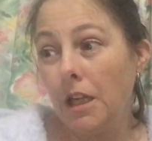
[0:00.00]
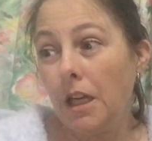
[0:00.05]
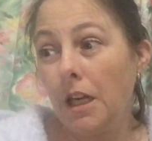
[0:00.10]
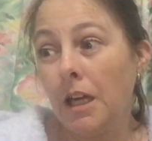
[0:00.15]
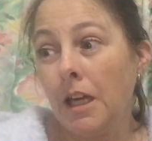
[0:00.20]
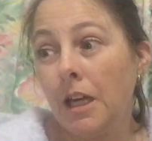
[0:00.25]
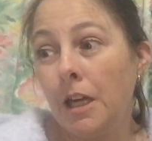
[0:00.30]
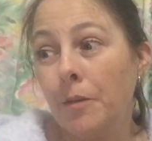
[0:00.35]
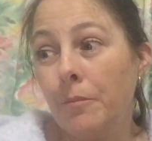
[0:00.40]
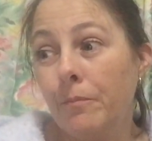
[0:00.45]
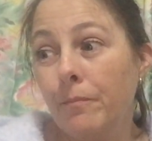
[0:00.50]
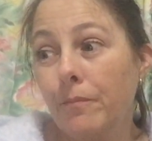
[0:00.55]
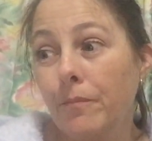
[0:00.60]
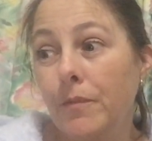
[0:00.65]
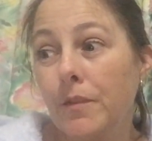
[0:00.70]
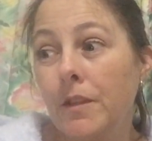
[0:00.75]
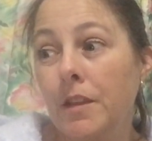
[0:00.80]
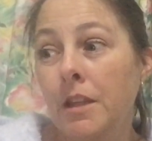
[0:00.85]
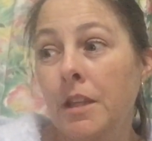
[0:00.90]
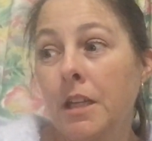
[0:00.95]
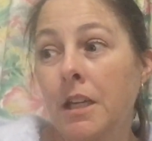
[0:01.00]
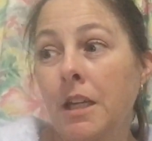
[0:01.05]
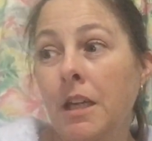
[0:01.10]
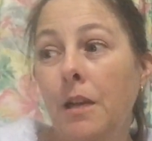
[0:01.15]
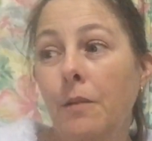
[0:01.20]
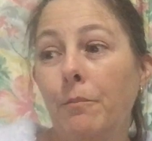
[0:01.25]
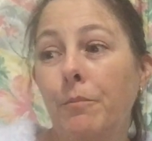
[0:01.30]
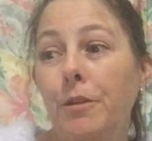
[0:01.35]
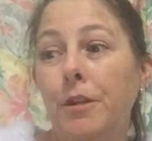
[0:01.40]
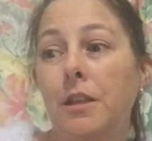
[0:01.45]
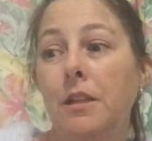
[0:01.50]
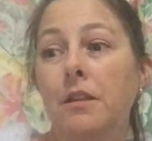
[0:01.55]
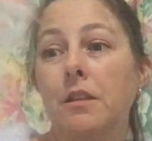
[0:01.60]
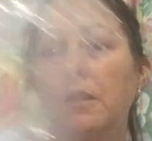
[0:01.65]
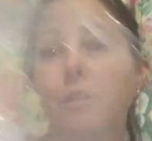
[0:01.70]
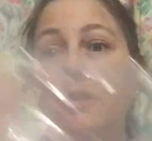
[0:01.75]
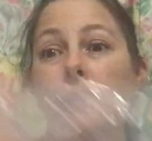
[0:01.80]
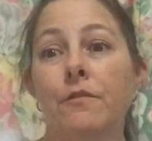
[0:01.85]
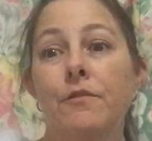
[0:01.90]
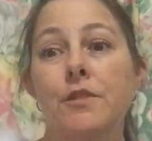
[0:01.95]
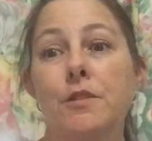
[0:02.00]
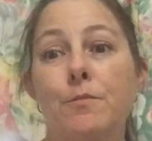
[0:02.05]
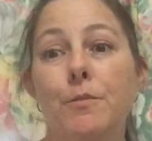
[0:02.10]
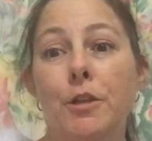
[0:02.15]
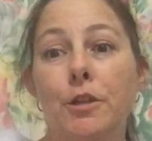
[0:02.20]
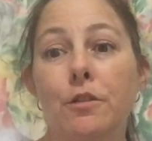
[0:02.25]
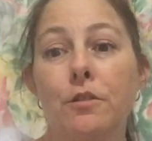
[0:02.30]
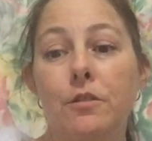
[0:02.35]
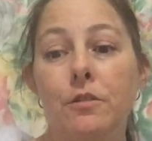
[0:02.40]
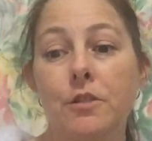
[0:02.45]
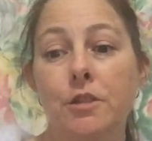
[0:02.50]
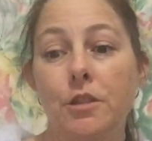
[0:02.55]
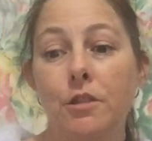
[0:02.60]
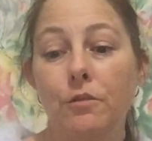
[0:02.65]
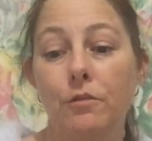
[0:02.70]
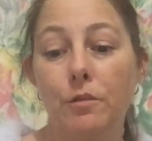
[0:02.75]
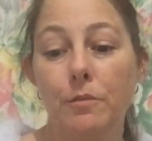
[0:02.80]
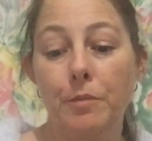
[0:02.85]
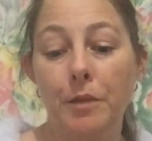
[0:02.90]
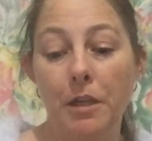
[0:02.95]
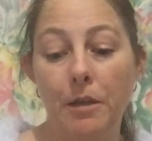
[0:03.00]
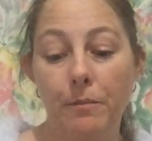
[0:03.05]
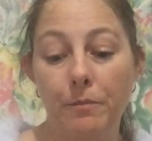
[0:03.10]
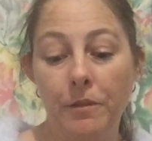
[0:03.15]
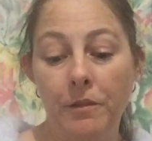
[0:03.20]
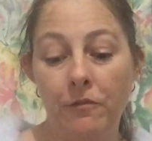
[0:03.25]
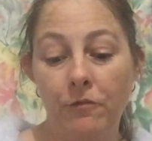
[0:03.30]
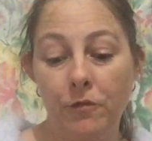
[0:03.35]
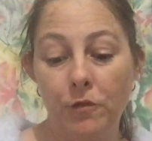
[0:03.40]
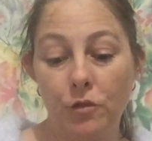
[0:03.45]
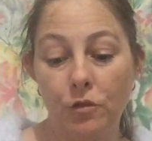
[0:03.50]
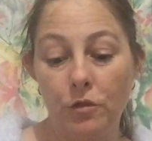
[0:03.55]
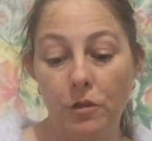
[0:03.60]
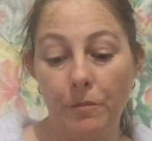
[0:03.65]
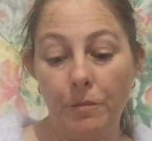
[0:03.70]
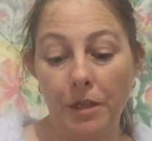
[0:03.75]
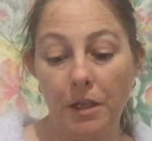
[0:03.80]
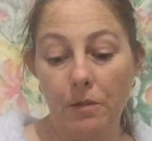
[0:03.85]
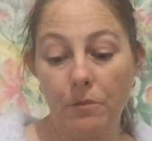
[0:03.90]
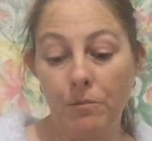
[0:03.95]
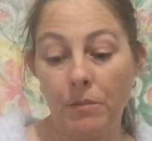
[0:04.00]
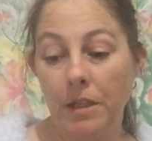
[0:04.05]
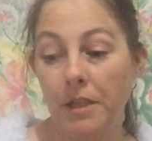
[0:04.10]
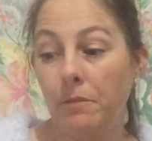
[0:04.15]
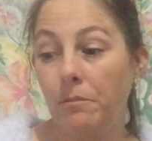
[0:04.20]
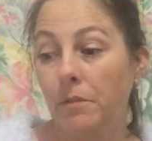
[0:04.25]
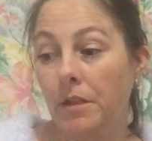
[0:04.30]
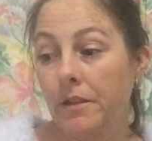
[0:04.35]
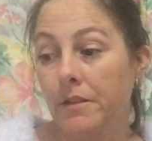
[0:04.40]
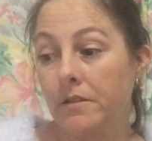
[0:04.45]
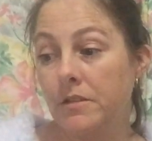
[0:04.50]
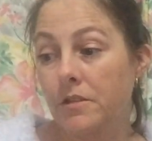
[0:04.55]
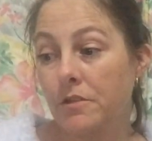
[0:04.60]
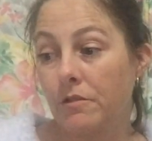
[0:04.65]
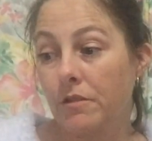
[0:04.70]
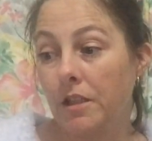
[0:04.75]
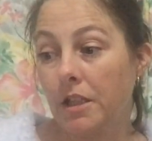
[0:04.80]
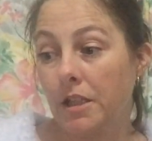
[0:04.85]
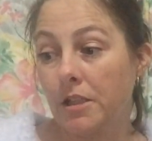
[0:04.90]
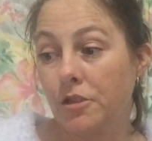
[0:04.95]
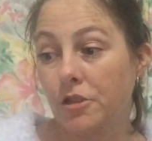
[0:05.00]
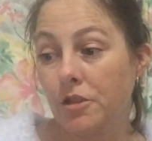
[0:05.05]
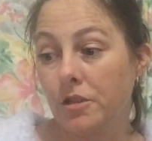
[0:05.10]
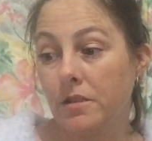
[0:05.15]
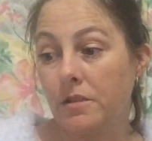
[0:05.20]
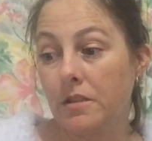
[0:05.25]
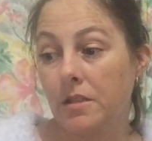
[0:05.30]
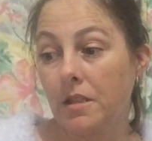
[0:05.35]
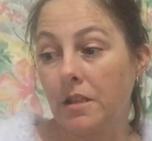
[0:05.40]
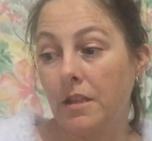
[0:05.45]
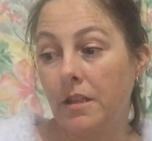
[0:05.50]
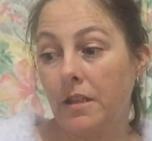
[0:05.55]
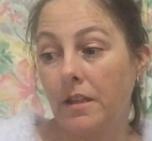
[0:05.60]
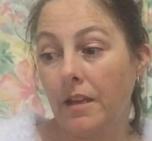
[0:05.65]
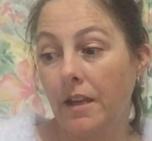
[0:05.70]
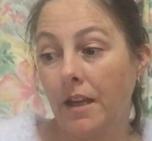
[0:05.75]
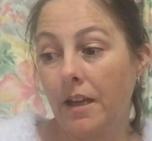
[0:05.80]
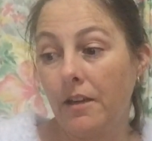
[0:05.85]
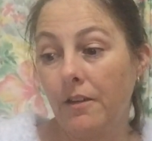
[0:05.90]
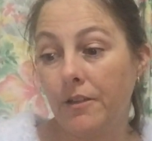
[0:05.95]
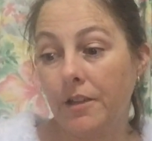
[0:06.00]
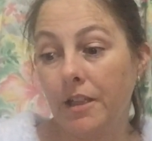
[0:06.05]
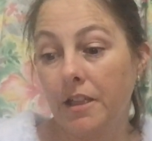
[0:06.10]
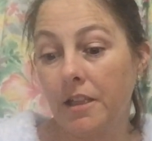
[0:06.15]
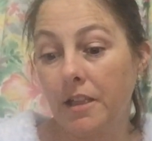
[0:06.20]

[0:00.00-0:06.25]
the company that I've spoken to you about before, about Mean Mothers Creations, and how they're